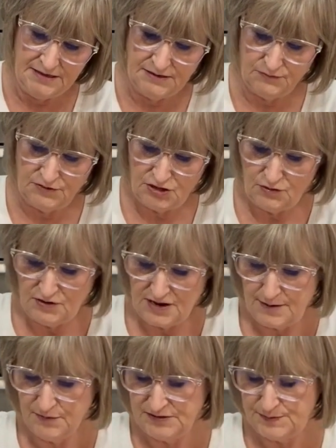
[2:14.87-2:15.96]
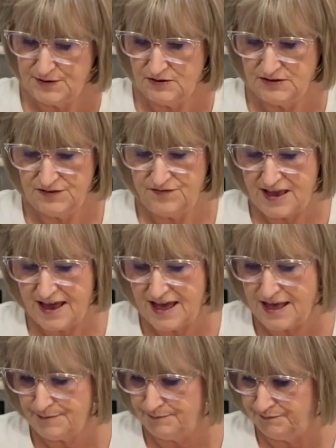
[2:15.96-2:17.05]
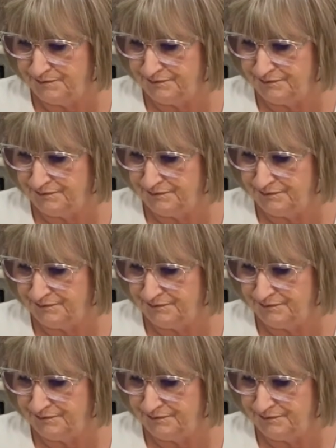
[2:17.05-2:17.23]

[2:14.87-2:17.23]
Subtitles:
So 2 tablespoons of that.